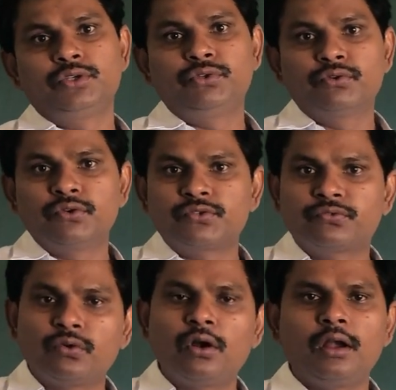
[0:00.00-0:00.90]

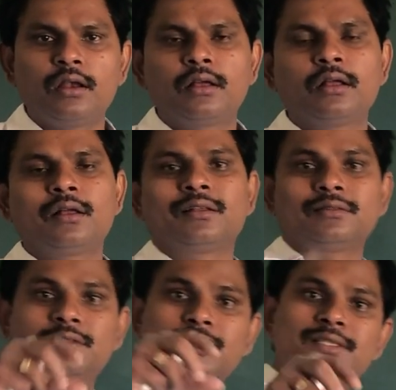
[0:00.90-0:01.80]
useful?
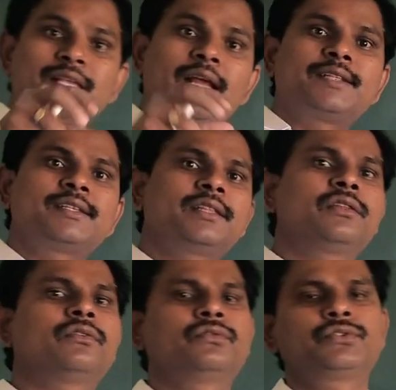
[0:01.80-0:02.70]
The seeds
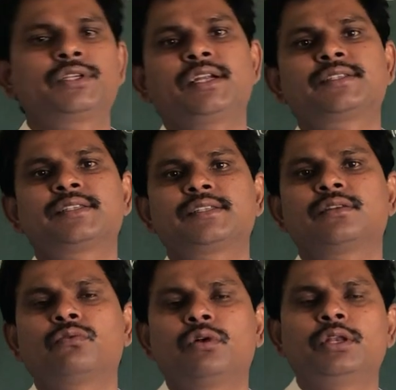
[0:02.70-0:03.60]
is
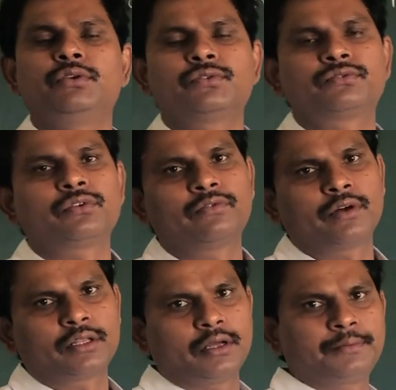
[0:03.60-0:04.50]
the only useful
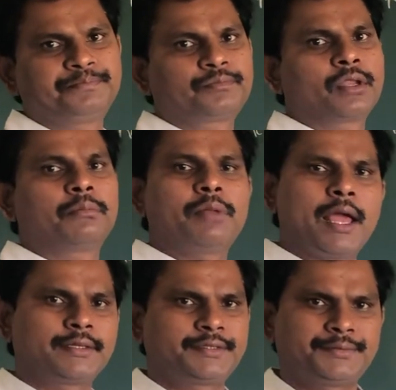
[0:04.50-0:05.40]
for the
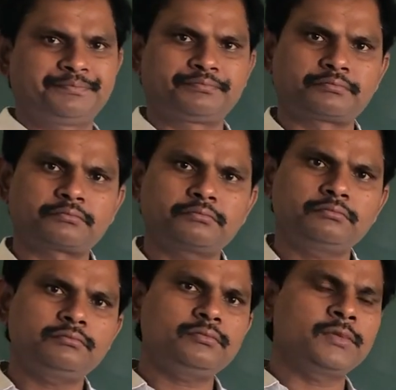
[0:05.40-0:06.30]
plants.
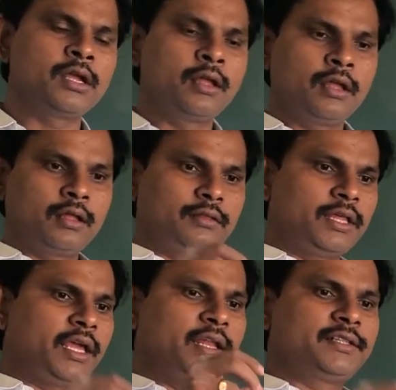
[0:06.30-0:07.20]

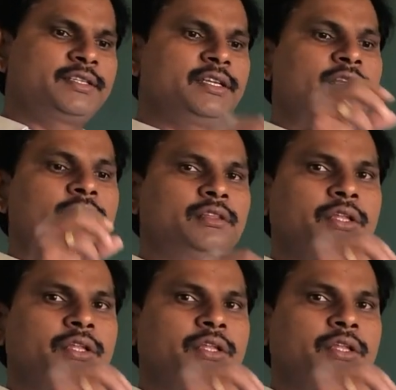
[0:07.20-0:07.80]
The energy, the